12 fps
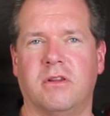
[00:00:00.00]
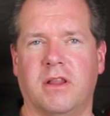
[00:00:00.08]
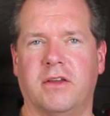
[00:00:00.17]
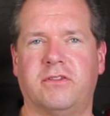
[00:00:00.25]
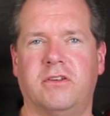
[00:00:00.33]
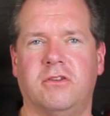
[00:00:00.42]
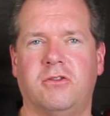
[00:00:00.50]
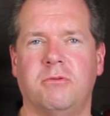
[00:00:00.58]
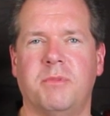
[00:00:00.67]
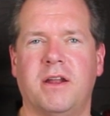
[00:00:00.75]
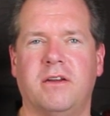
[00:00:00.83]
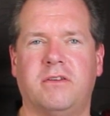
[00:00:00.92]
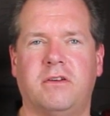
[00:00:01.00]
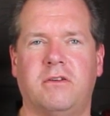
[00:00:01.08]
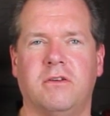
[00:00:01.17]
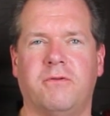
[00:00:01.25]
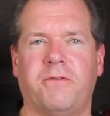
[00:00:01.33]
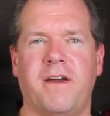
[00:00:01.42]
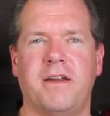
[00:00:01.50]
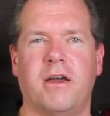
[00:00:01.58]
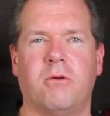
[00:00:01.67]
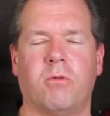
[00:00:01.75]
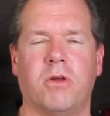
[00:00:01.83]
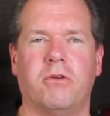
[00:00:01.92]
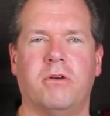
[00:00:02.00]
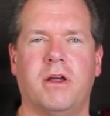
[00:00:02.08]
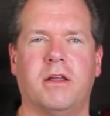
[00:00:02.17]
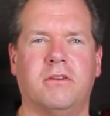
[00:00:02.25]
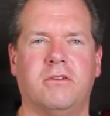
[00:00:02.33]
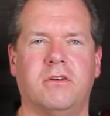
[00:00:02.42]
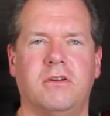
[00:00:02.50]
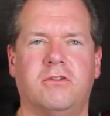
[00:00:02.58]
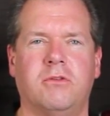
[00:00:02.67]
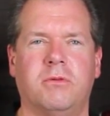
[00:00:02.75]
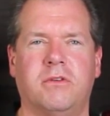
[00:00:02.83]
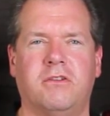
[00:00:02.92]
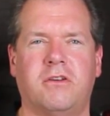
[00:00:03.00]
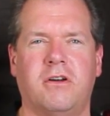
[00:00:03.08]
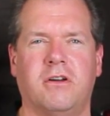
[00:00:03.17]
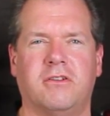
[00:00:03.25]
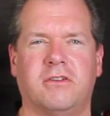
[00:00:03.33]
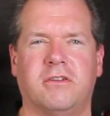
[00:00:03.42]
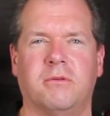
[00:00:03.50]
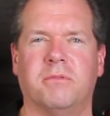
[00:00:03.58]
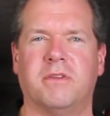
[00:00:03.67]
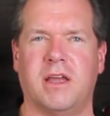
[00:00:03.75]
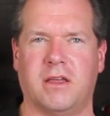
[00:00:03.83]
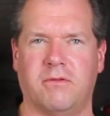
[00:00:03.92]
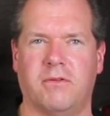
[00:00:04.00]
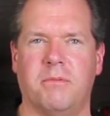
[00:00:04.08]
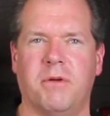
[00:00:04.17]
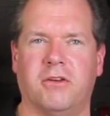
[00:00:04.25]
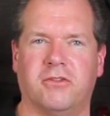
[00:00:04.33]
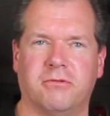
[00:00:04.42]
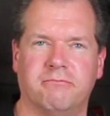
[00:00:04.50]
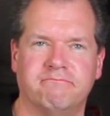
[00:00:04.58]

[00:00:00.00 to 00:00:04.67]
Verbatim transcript: Less than two minutes to find out whether or not there's an issue with the starting system. Thank you very much.